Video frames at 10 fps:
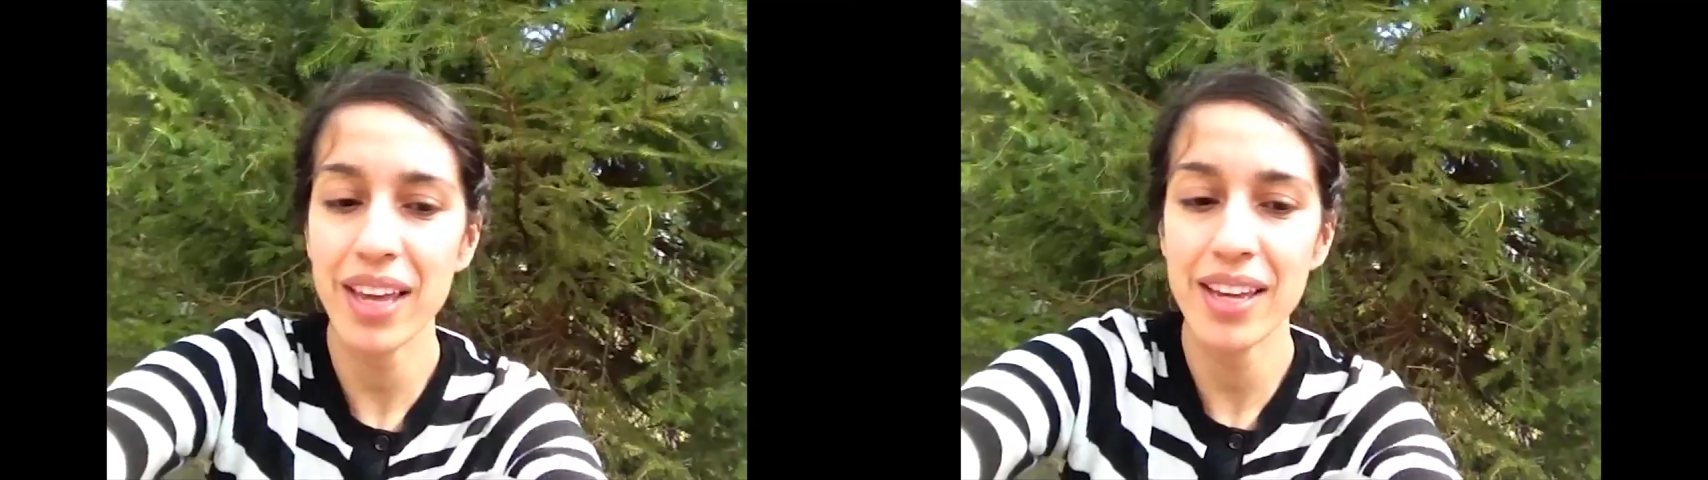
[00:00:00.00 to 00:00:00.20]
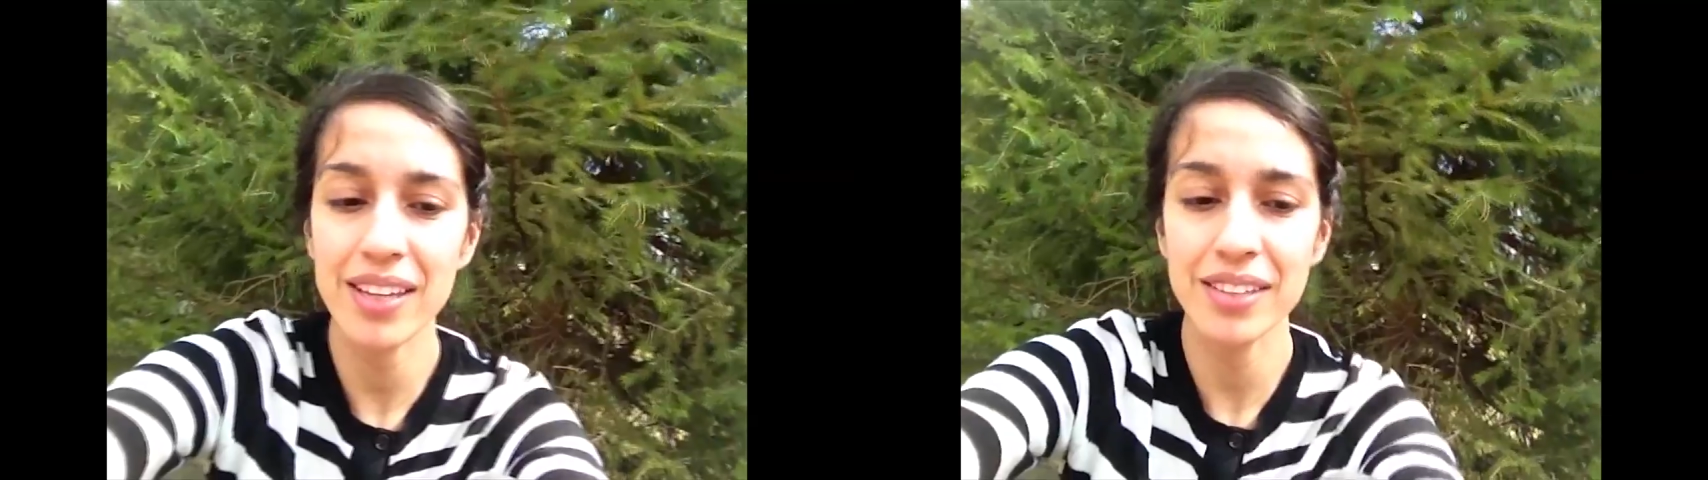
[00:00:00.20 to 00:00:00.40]

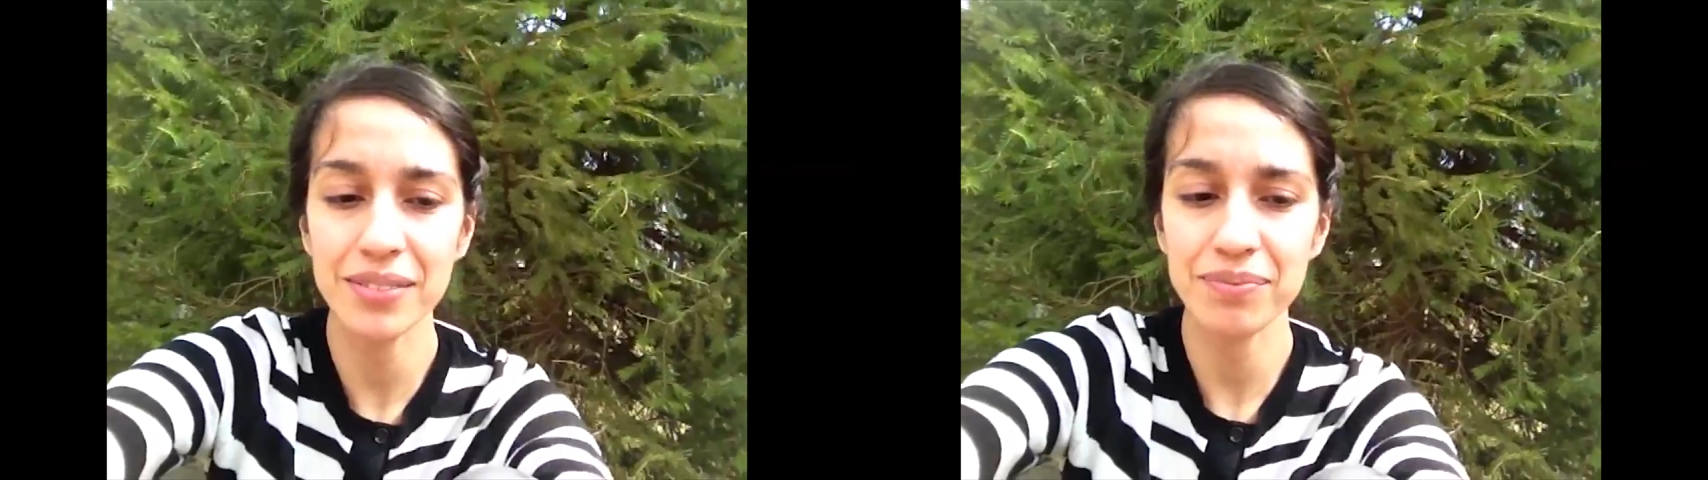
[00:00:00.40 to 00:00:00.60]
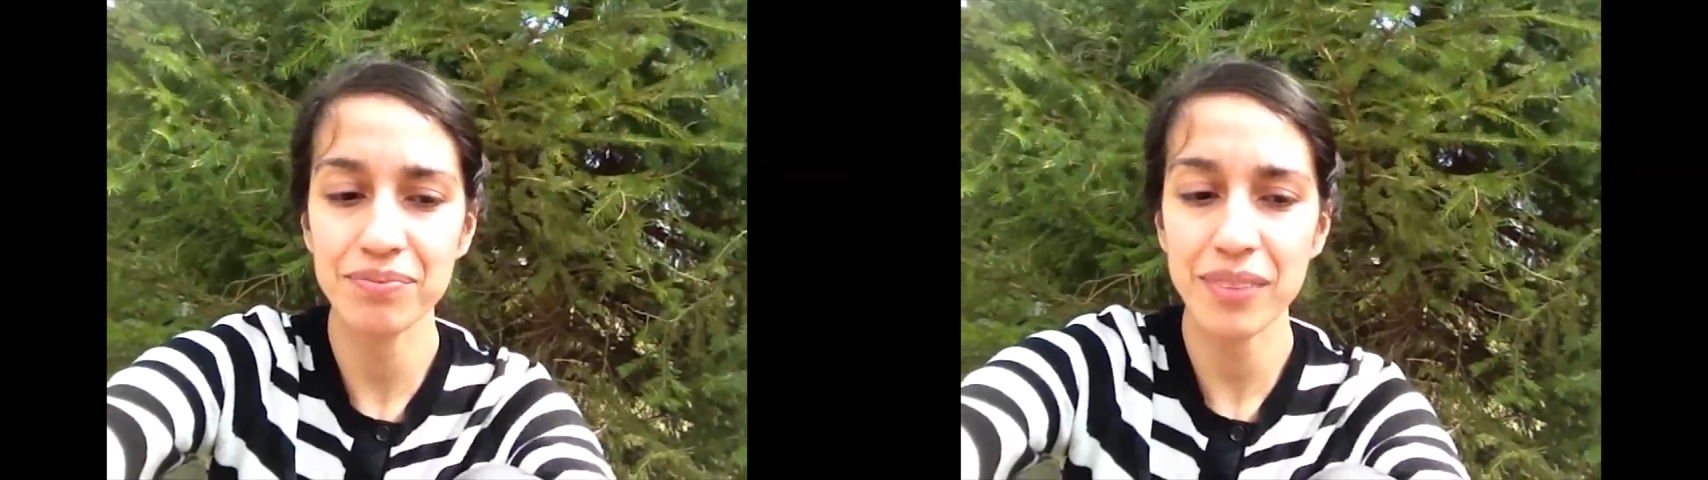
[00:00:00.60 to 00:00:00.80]

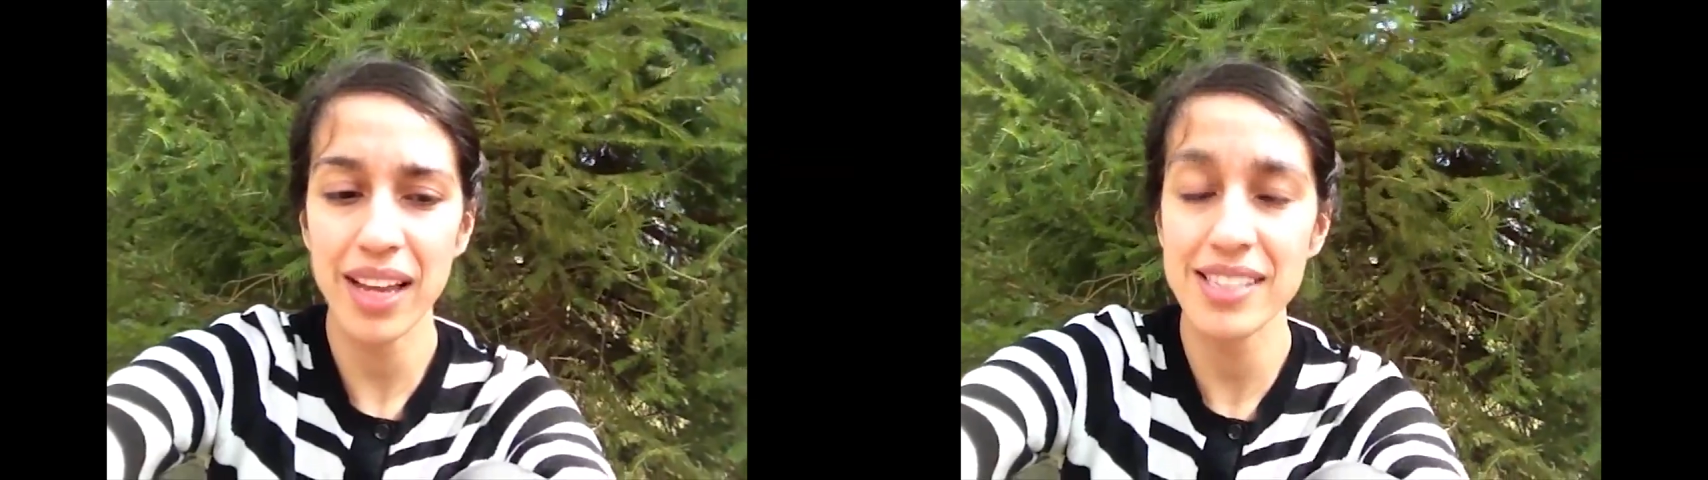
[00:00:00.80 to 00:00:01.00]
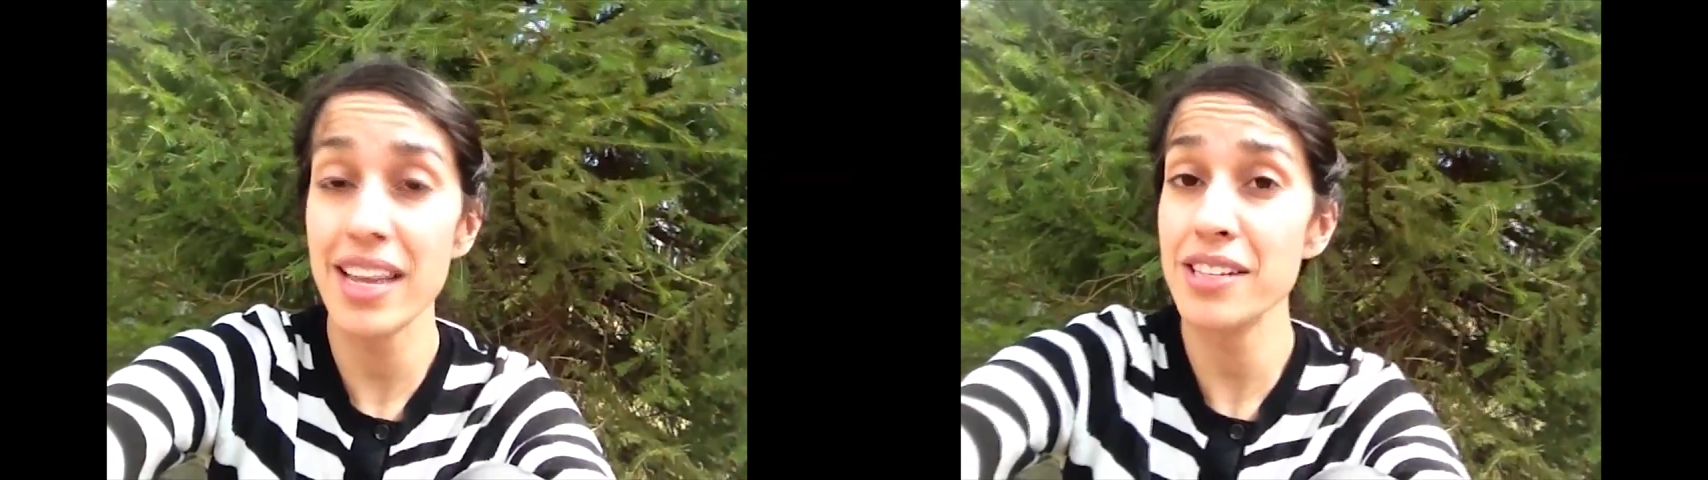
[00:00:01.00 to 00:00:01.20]
And
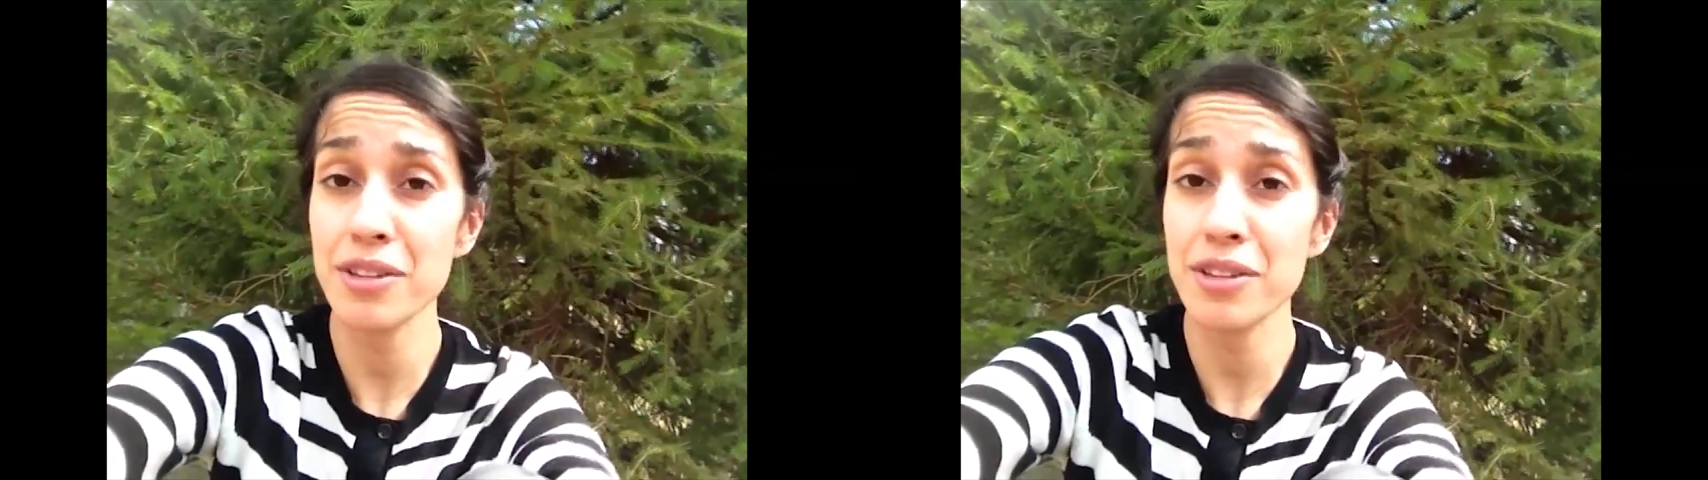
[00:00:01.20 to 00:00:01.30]
as